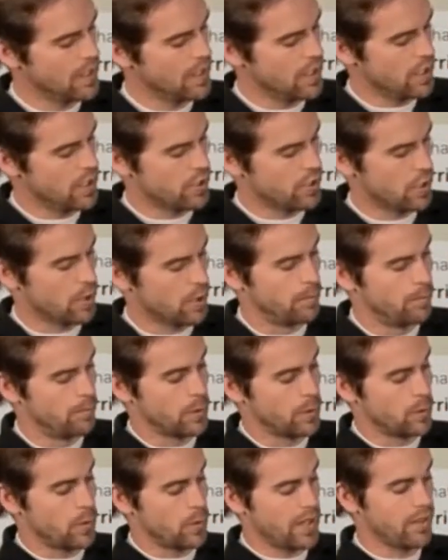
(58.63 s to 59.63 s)
So
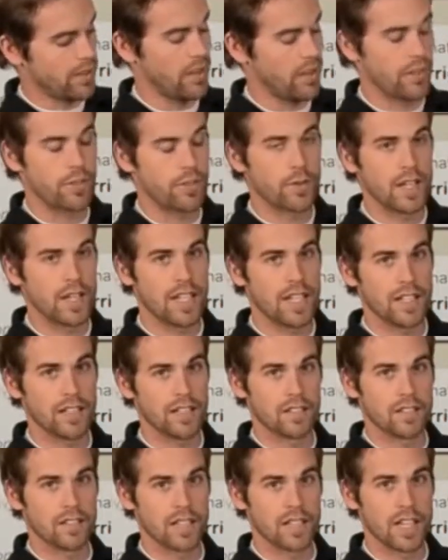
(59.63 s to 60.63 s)
between the 3
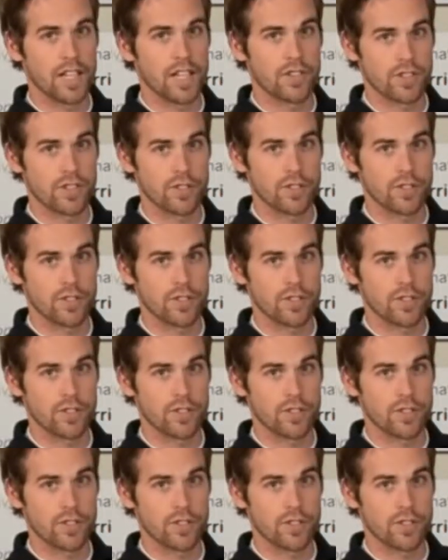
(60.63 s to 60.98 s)
layers of